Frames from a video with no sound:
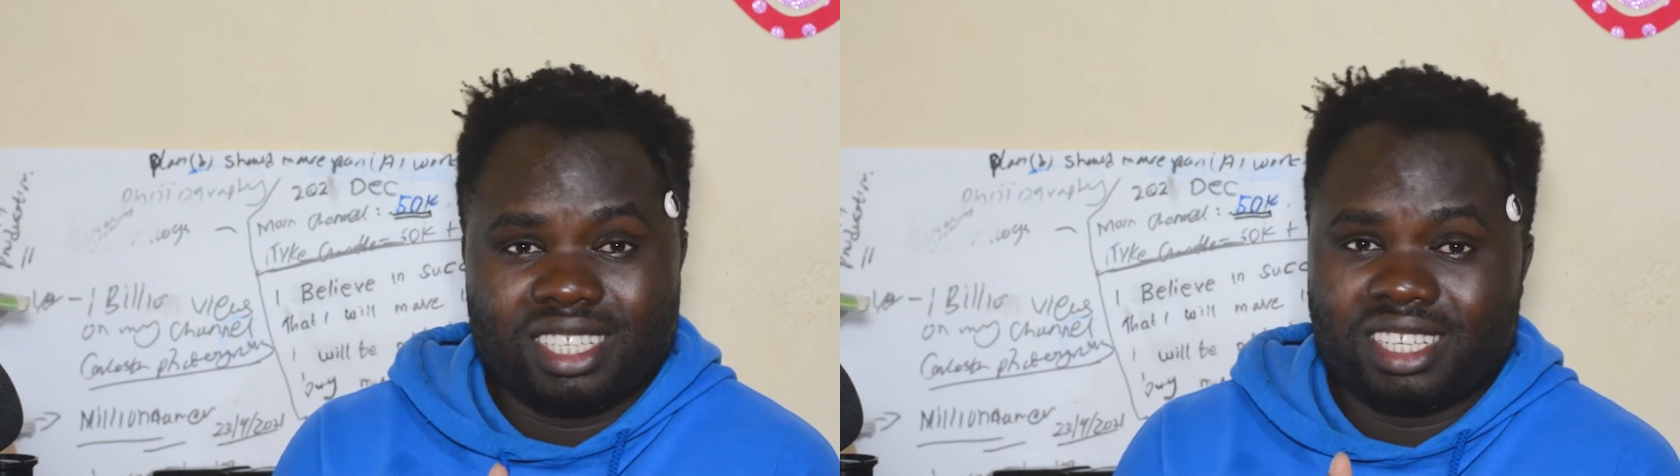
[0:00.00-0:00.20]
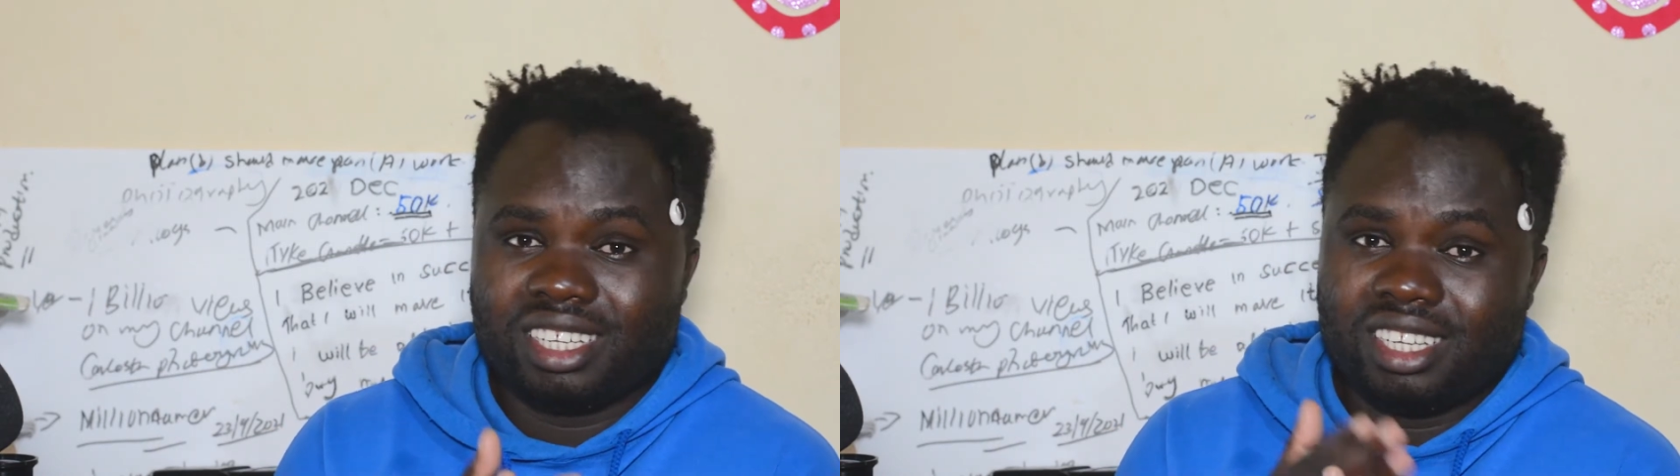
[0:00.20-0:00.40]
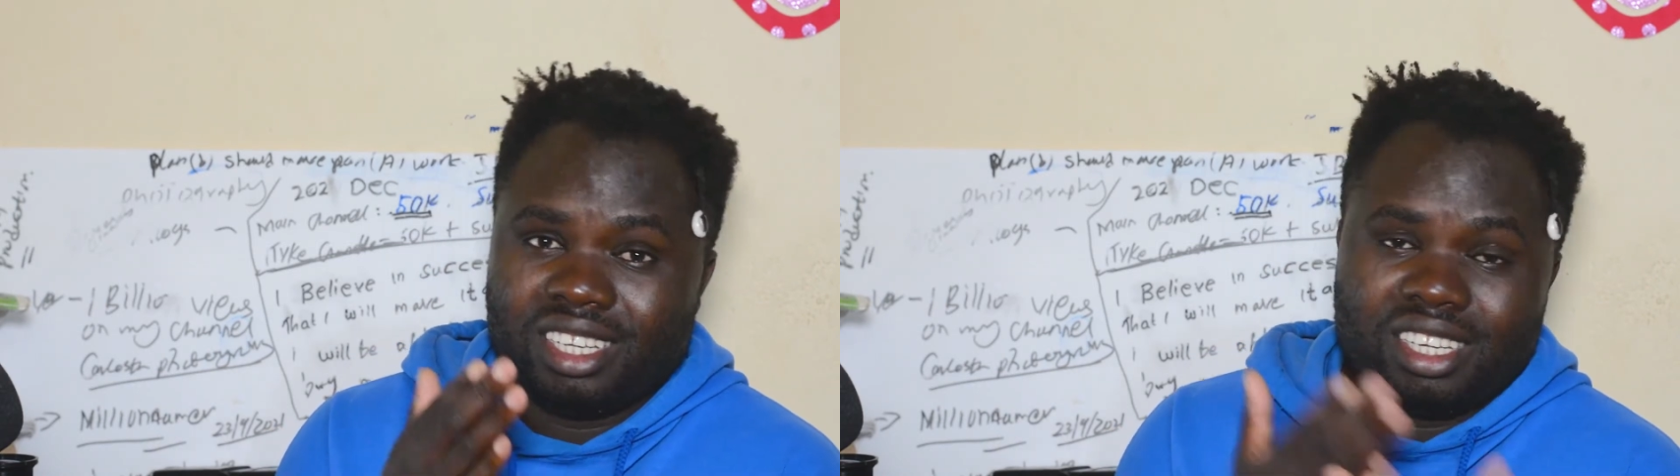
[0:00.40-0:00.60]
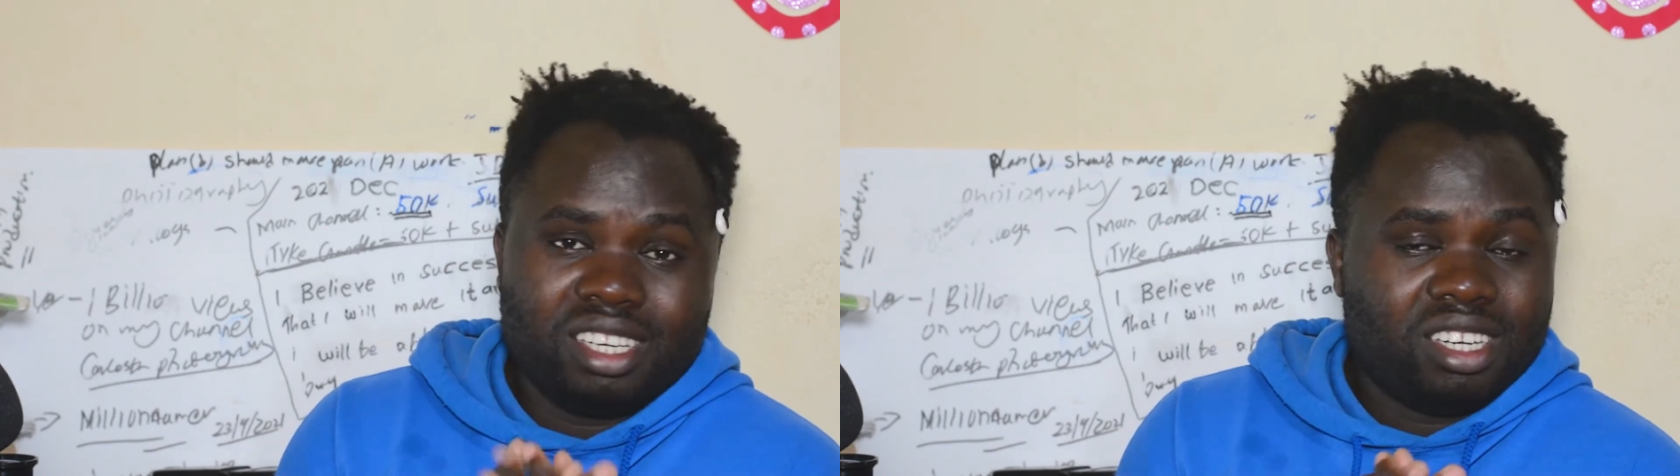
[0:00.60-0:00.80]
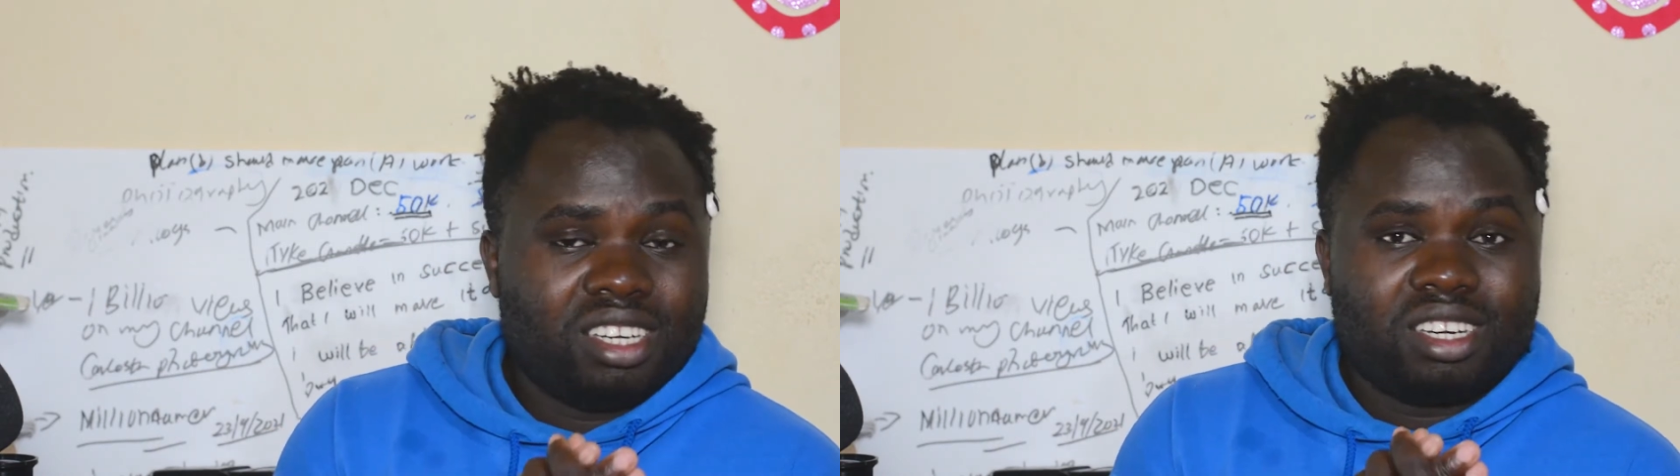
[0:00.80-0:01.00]
that,
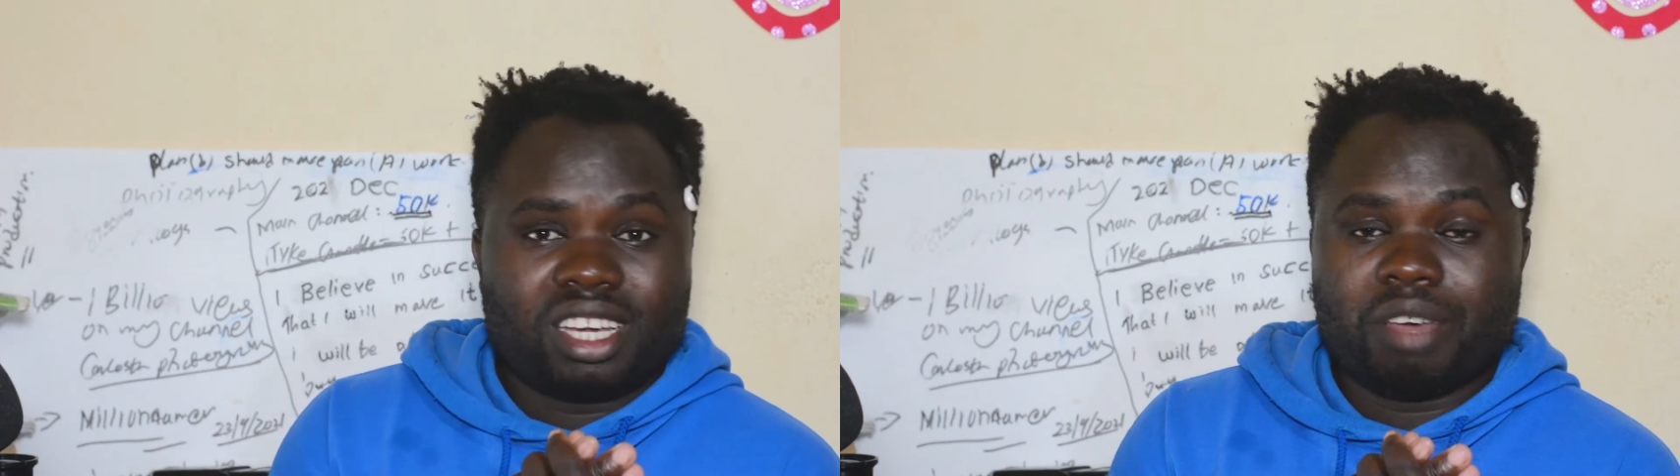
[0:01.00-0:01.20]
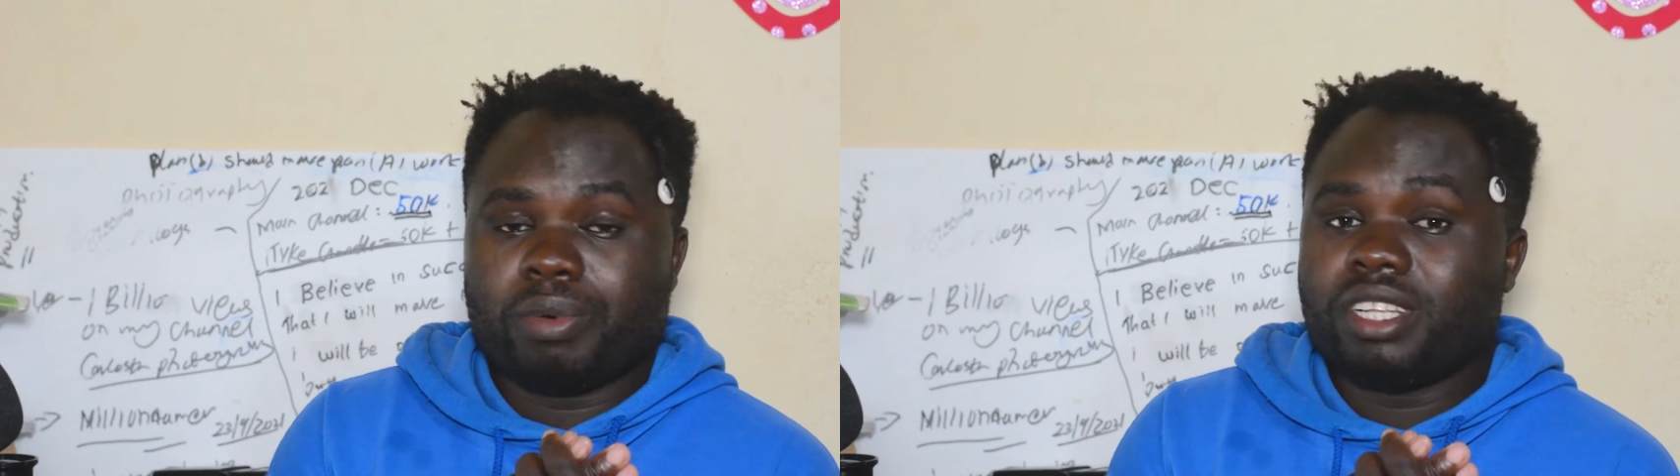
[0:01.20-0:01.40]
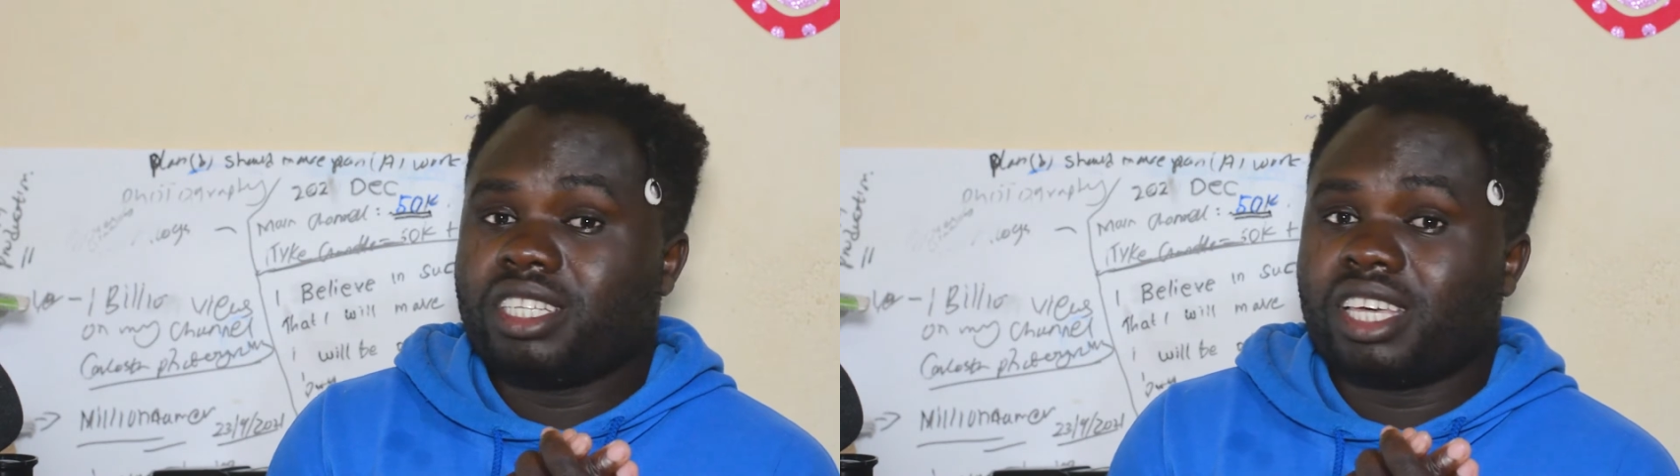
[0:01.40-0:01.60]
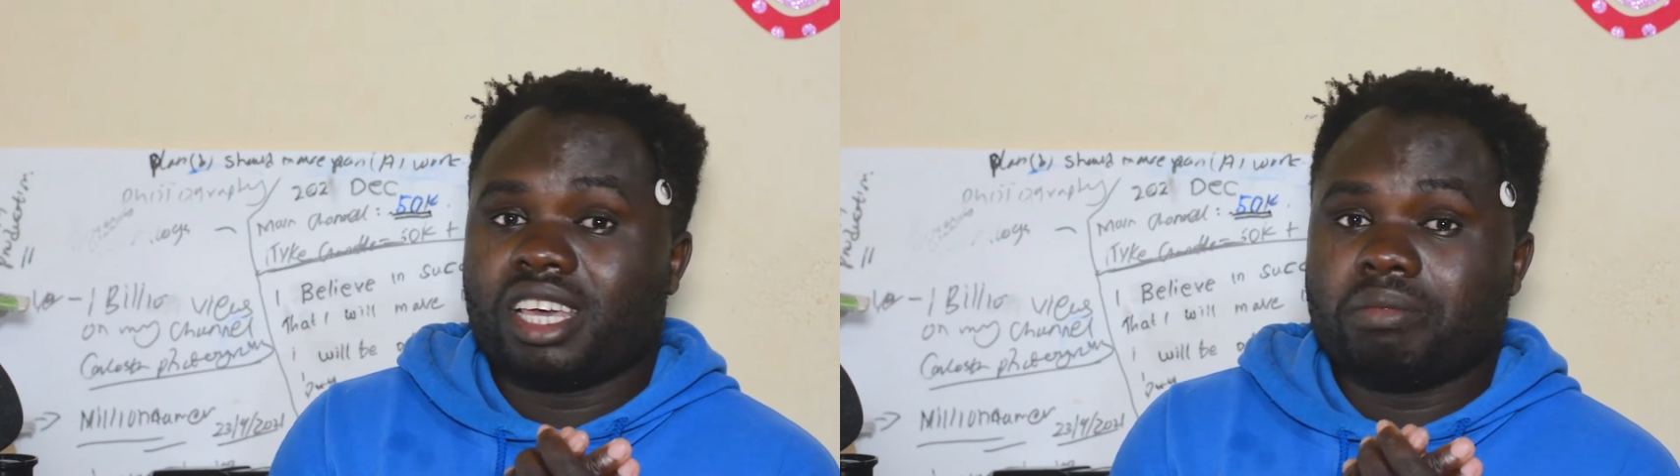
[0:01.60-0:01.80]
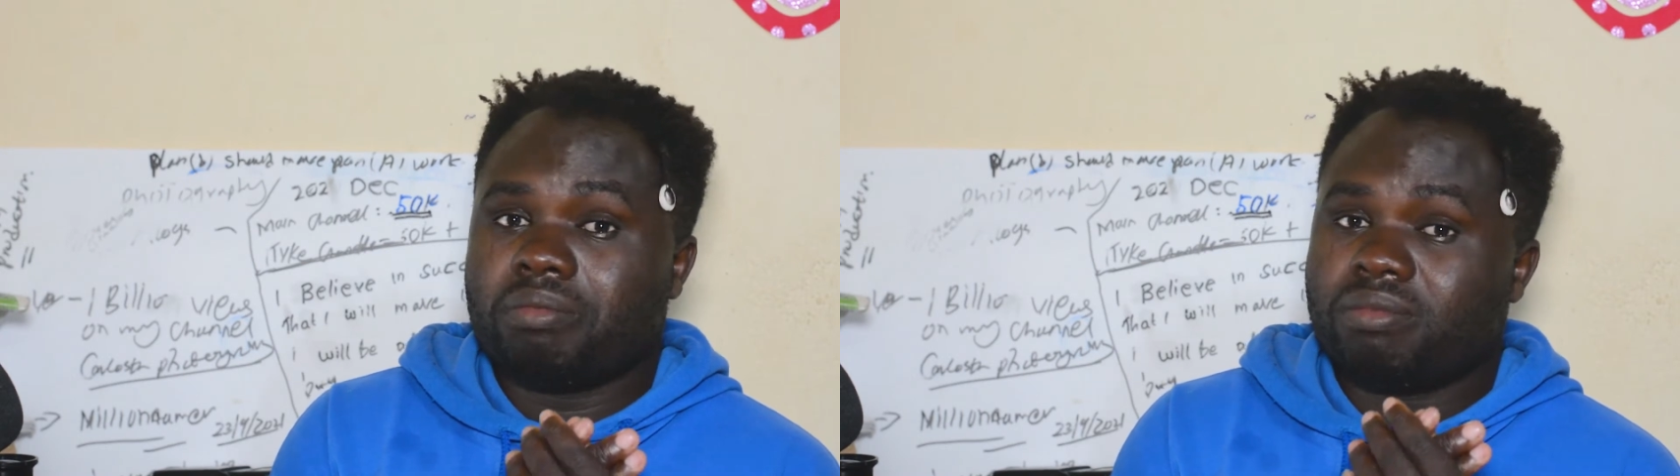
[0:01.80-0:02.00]

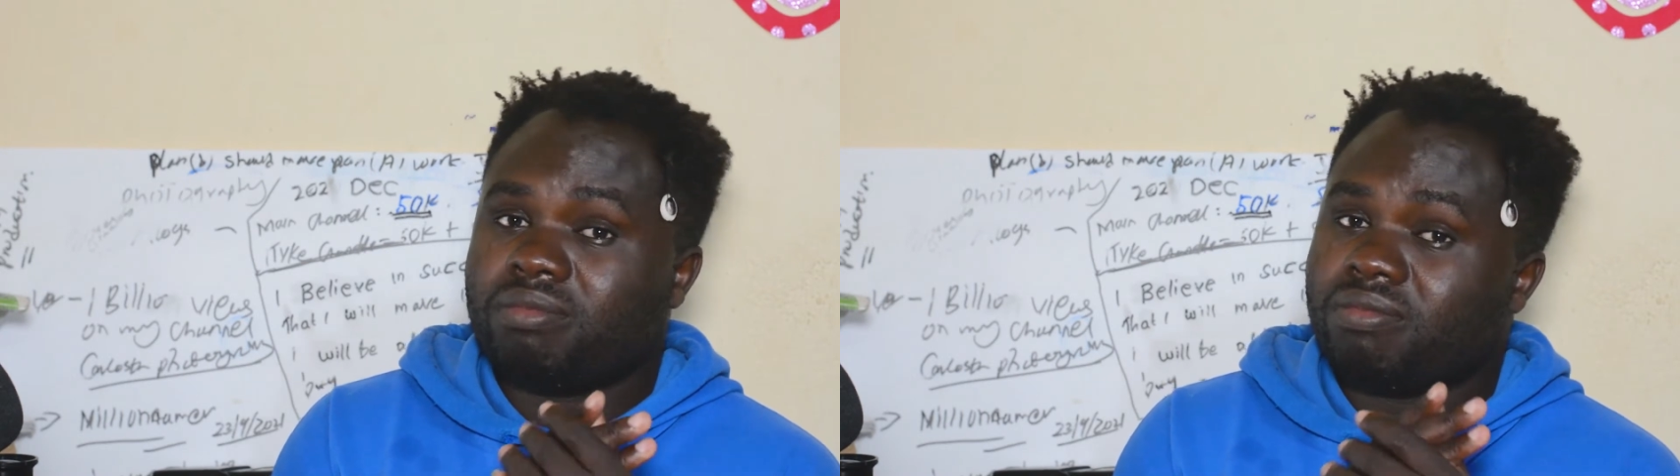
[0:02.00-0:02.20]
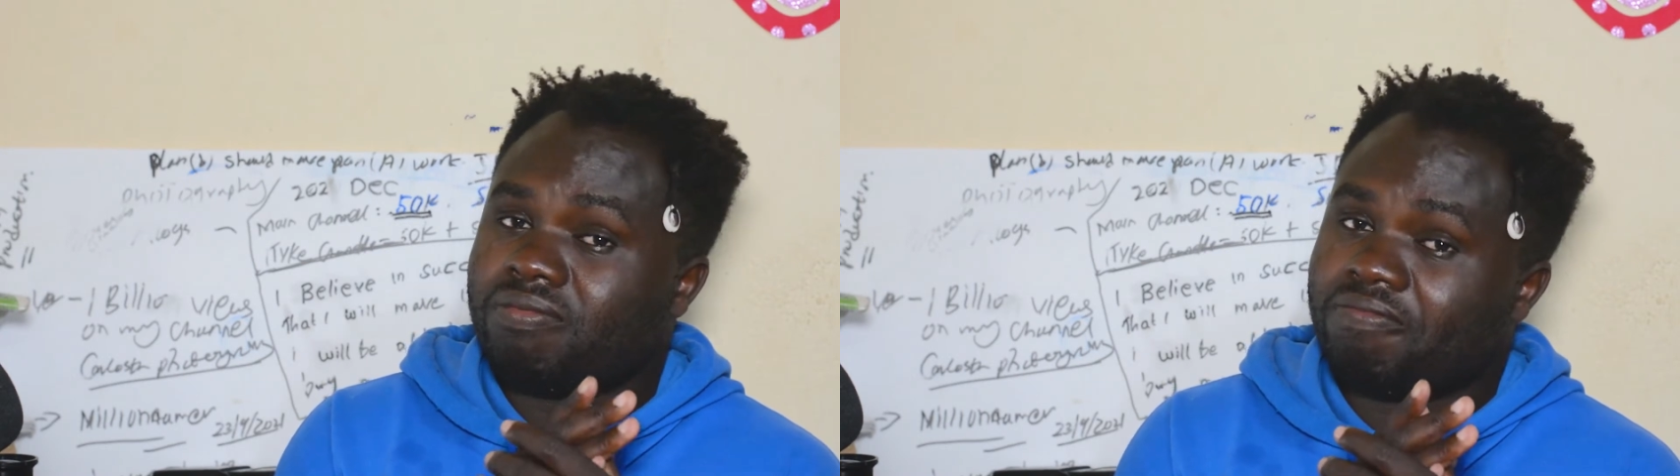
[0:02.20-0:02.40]
KPLC came,